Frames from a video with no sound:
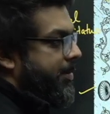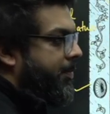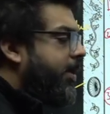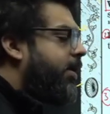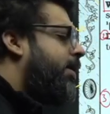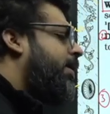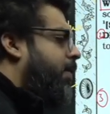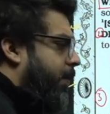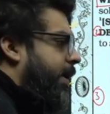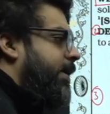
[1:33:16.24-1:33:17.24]
one.
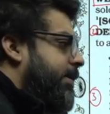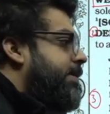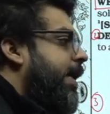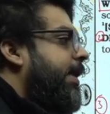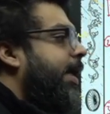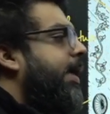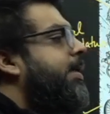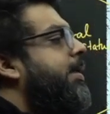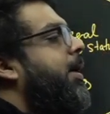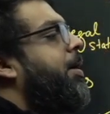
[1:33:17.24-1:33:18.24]
We understand that,
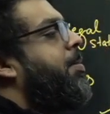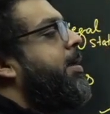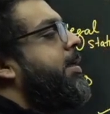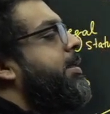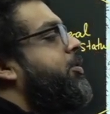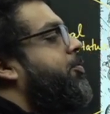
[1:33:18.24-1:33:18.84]
but it is to